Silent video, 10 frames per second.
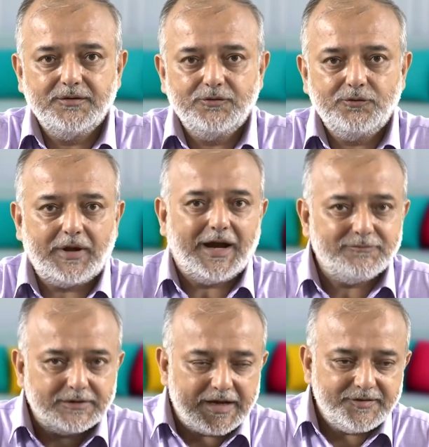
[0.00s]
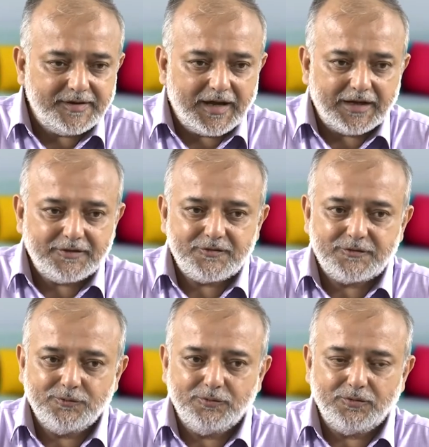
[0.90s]
So, advertising has
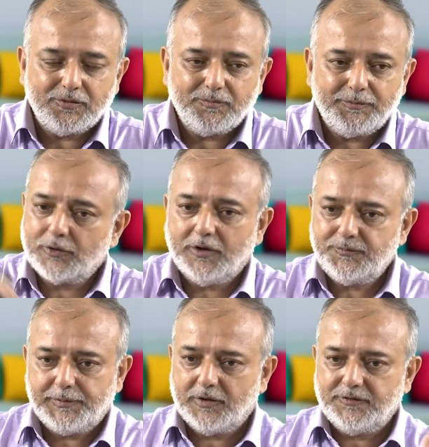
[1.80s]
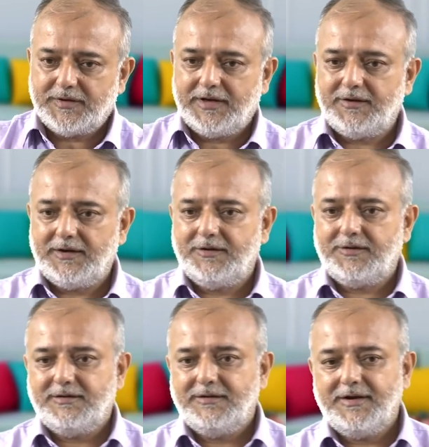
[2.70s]
to because because it, it,
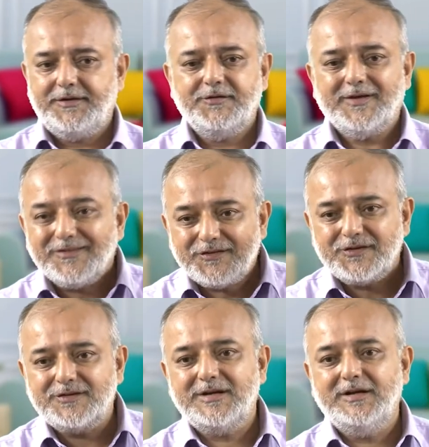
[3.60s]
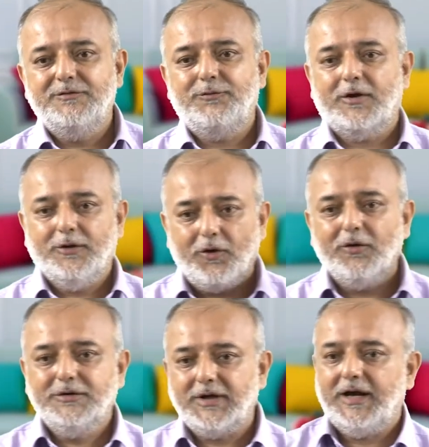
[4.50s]
it is consistent for a
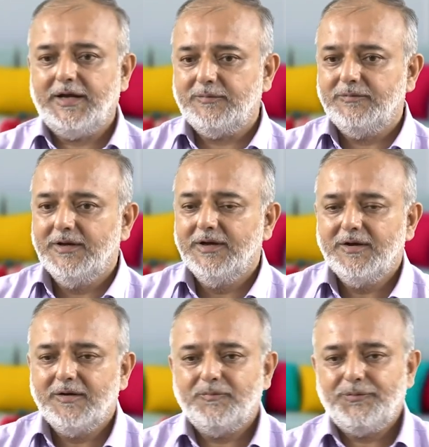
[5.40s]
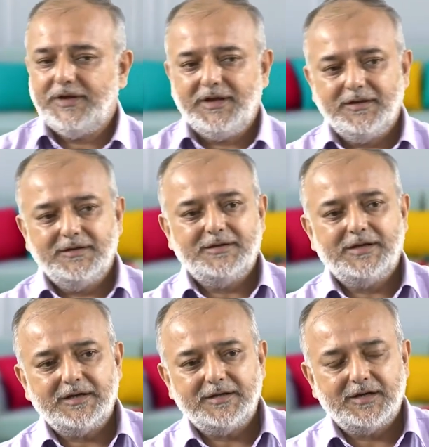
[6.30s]
long time meaning
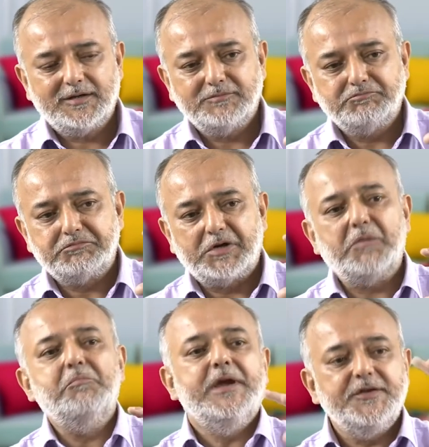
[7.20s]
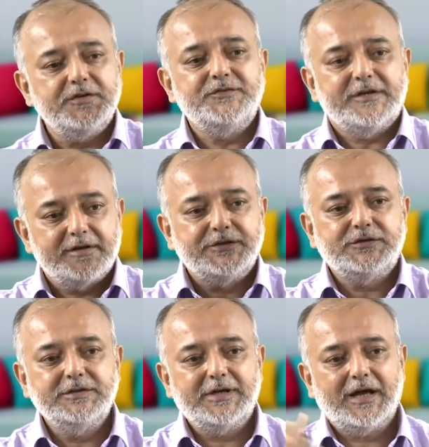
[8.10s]
that that a major
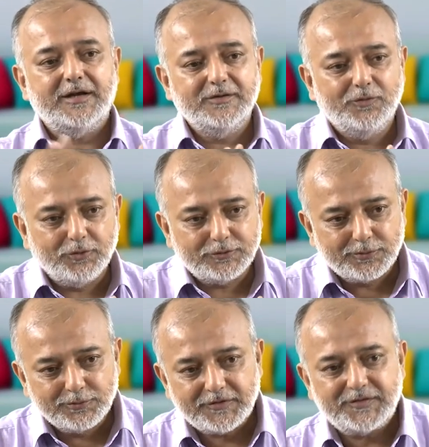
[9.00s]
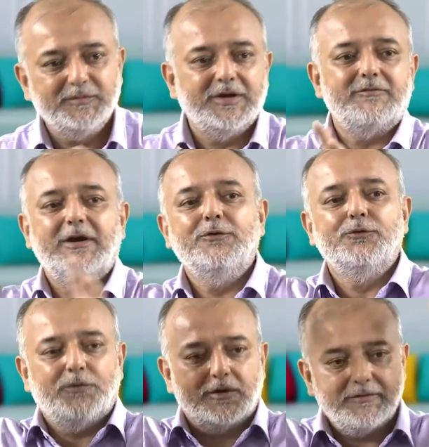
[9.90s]
generation can go through the similar
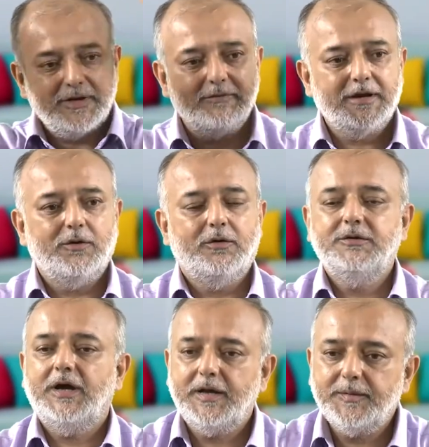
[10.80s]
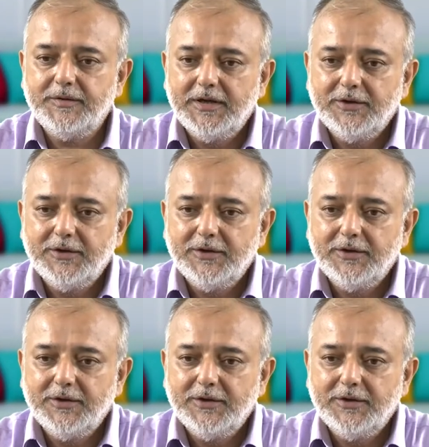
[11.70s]
values for a very very long time.